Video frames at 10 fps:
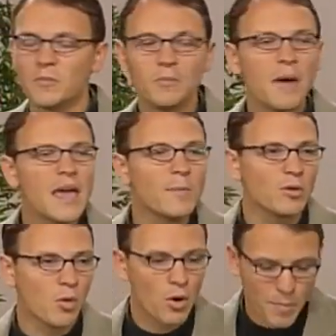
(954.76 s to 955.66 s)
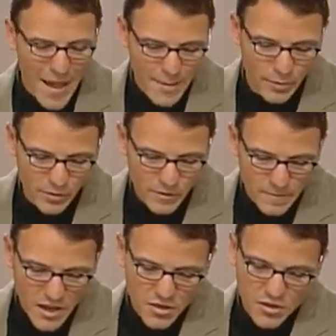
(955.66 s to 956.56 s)
Babel or Babel.
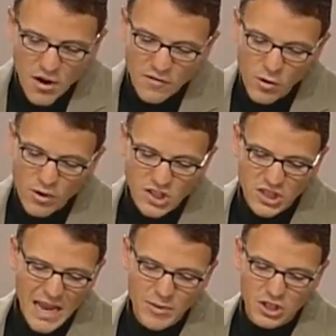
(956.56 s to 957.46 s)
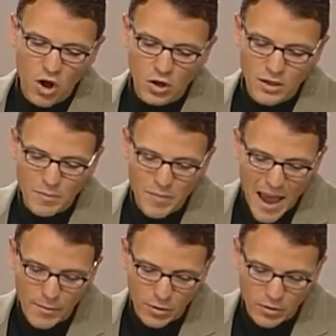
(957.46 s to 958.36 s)
Therefore, its name is called
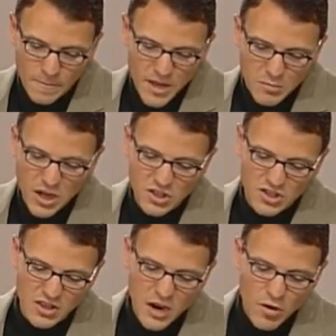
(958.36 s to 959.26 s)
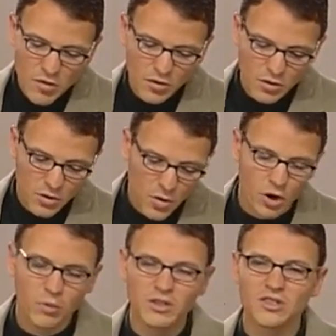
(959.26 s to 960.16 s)
Babel, because there the
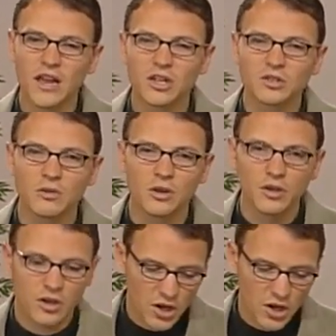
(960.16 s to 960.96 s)
Lord, what's the next word?